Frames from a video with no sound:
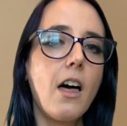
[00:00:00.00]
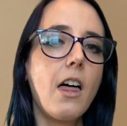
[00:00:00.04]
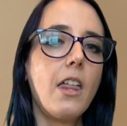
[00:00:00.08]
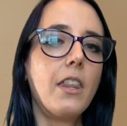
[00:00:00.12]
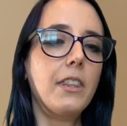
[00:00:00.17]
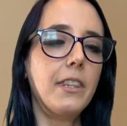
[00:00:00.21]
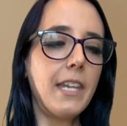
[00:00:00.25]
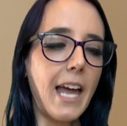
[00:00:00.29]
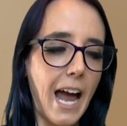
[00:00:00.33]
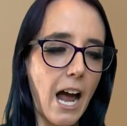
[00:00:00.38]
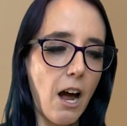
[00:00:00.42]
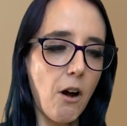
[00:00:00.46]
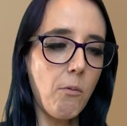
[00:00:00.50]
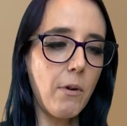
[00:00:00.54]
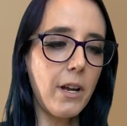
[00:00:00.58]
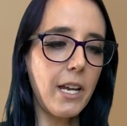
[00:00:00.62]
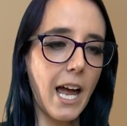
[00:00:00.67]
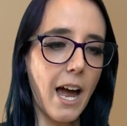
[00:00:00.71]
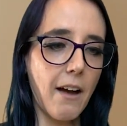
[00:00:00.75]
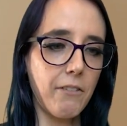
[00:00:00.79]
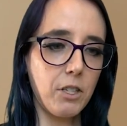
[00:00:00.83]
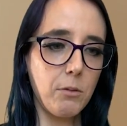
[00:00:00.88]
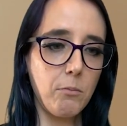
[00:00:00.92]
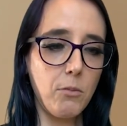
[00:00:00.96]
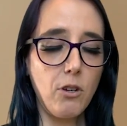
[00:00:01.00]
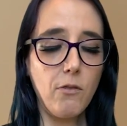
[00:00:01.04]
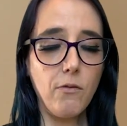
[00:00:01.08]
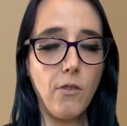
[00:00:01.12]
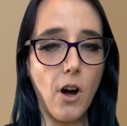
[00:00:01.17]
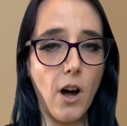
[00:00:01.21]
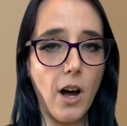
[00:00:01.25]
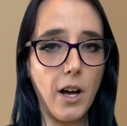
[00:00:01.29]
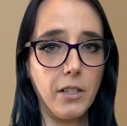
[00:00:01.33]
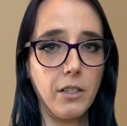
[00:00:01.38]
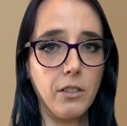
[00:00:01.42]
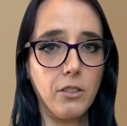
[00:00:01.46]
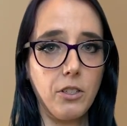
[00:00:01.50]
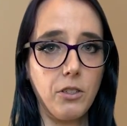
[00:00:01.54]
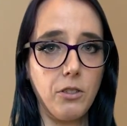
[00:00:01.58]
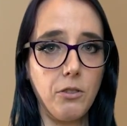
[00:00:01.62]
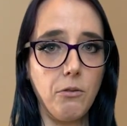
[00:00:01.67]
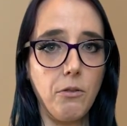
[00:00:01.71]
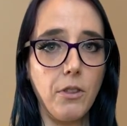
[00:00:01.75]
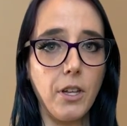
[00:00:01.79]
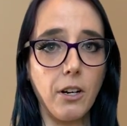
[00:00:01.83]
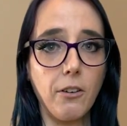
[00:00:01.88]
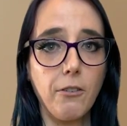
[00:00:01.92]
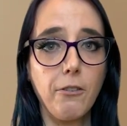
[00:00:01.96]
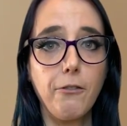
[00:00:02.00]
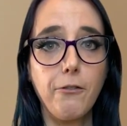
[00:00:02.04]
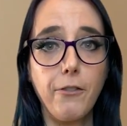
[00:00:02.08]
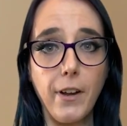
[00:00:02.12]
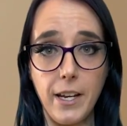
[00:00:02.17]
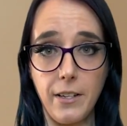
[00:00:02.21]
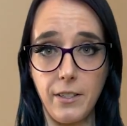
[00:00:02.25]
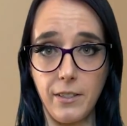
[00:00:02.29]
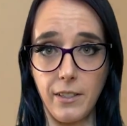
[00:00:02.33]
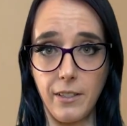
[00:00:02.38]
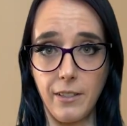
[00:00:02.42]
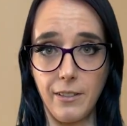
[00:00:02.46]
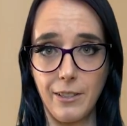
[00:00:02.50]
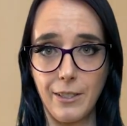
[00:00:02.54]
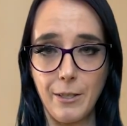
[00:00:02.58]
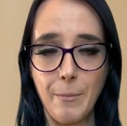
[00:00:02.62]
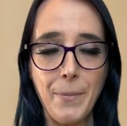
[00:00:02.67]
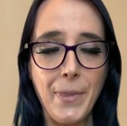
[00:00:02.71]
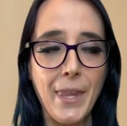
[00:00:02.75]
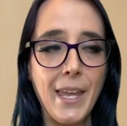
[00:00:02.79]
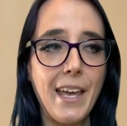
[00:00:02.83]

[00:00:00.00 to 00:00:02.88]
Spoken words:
Now we have to move on to their faces.